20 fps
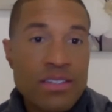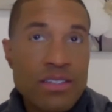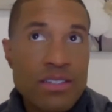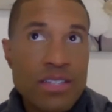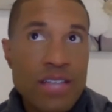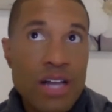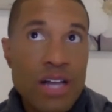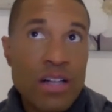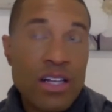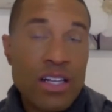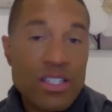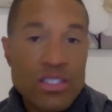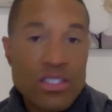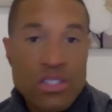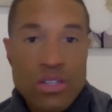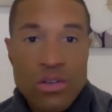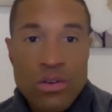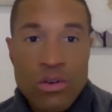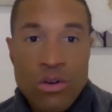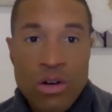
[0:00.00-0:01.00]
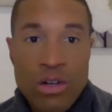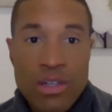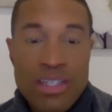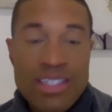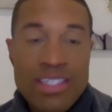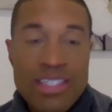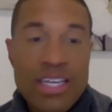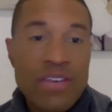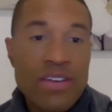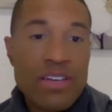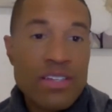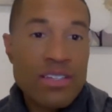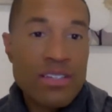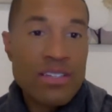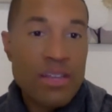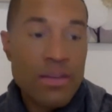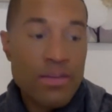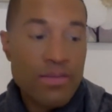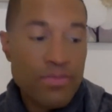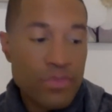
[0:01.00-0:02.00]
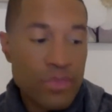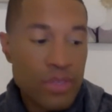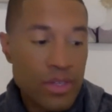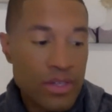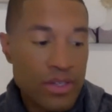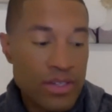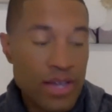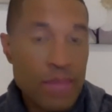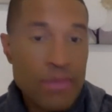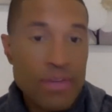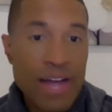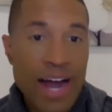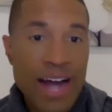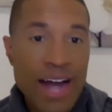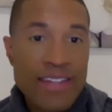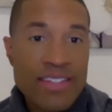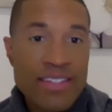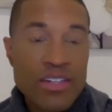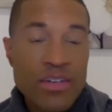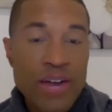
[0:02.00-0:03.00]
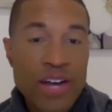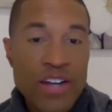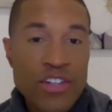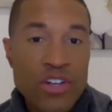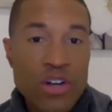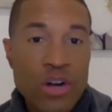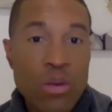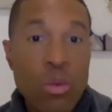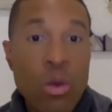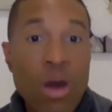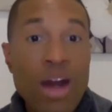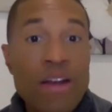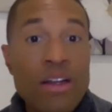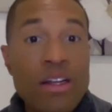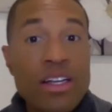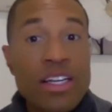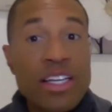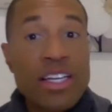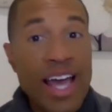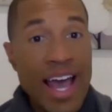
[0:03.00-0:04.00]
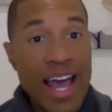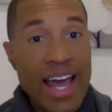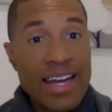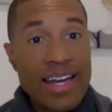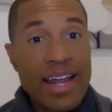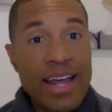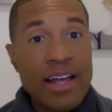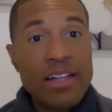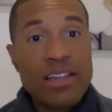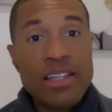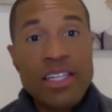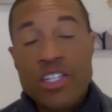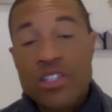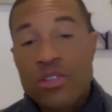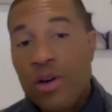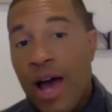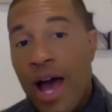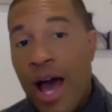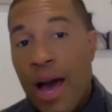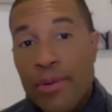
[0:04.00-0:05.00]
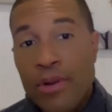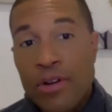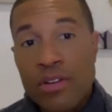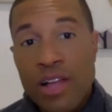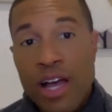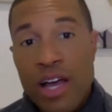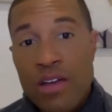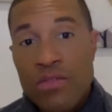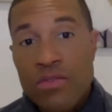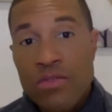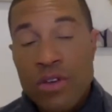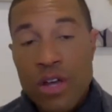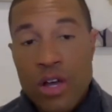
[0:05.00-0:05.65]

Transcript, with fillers: tell us, or at least give us some guidance and direction on what can lead to a happier life,